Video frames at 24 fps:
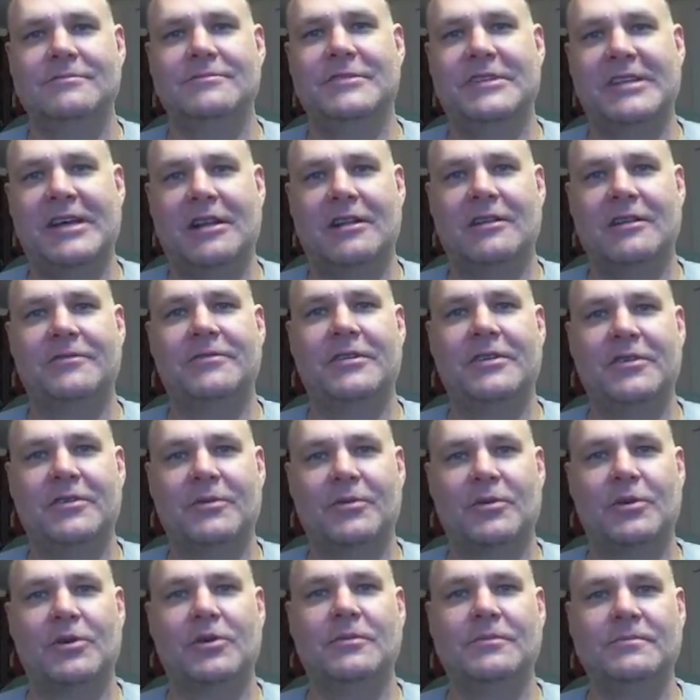the elephant in
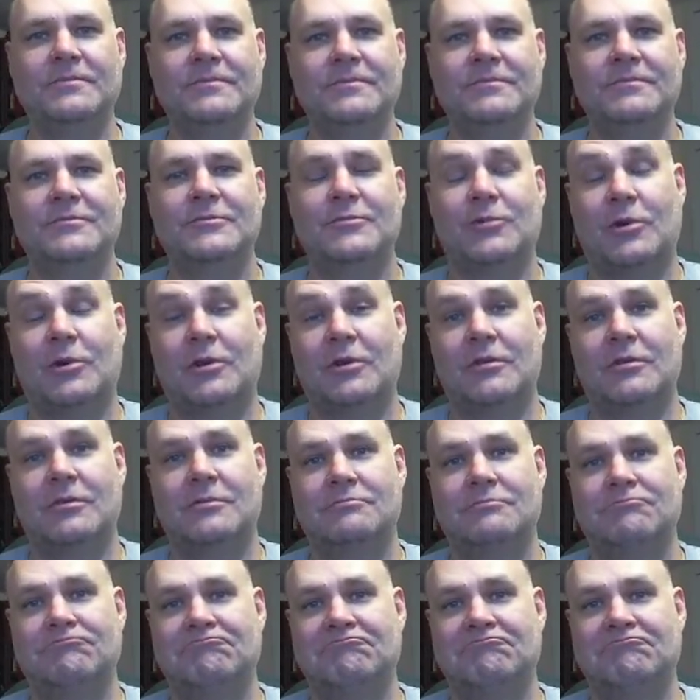the room, or